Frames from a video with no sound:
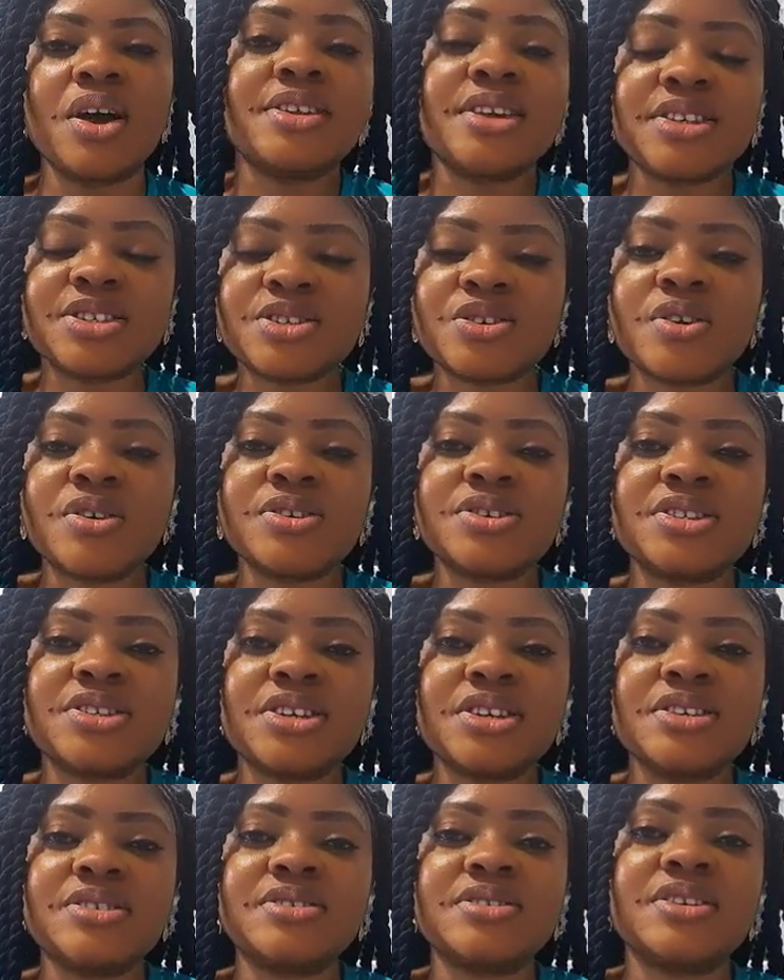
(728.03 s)
discuss
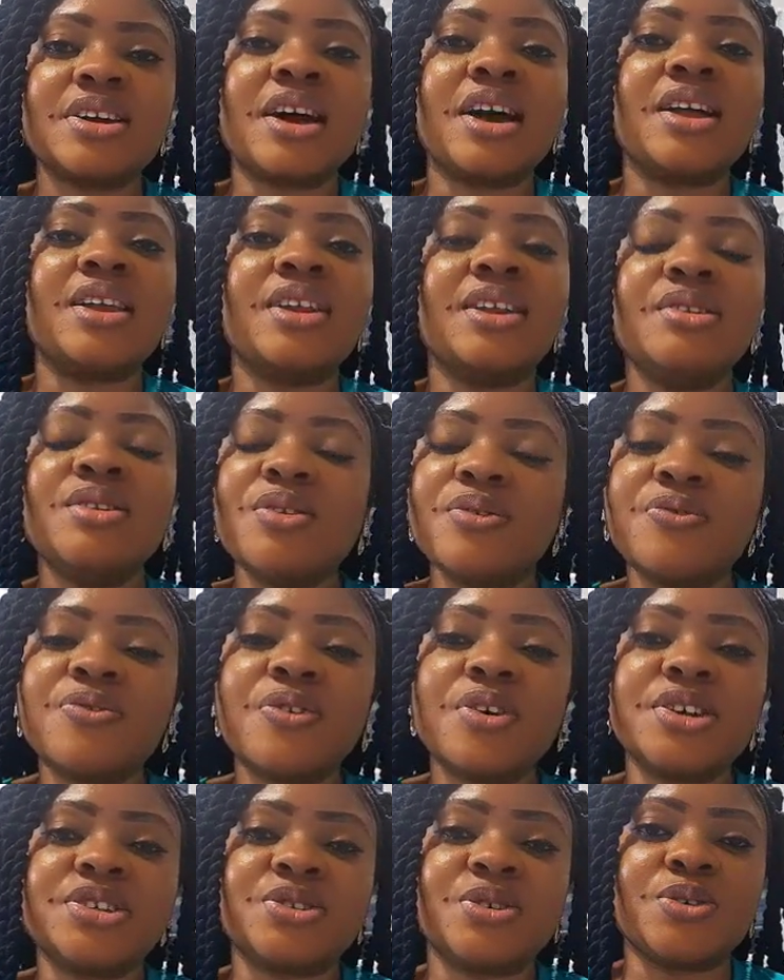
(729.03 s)
it, and look
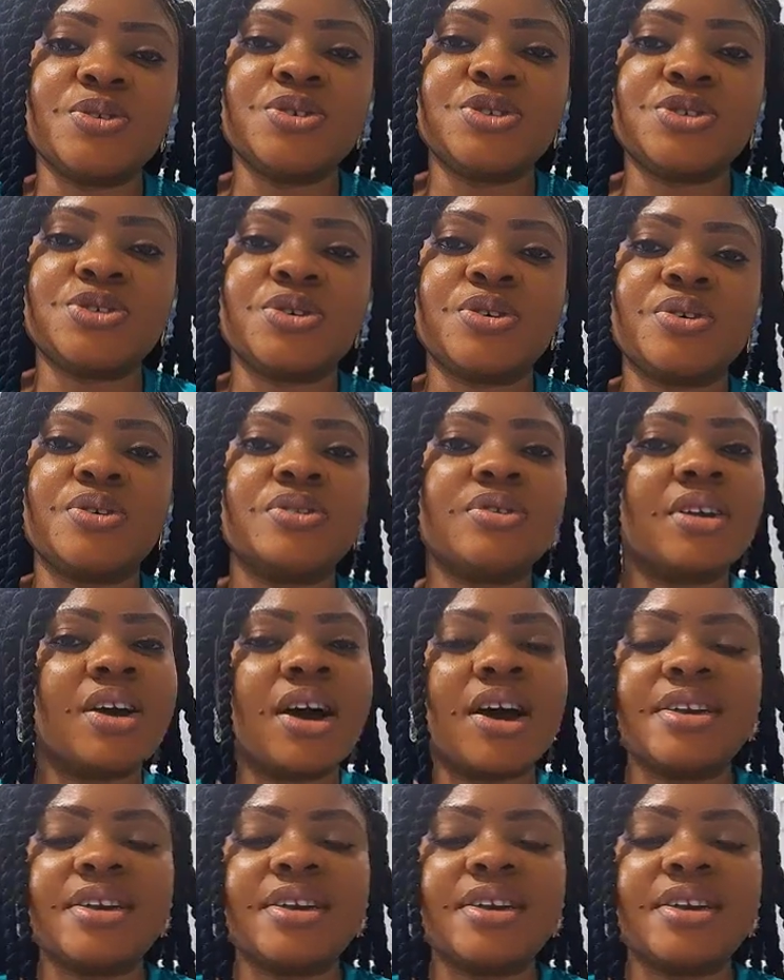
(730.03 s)
for a solution.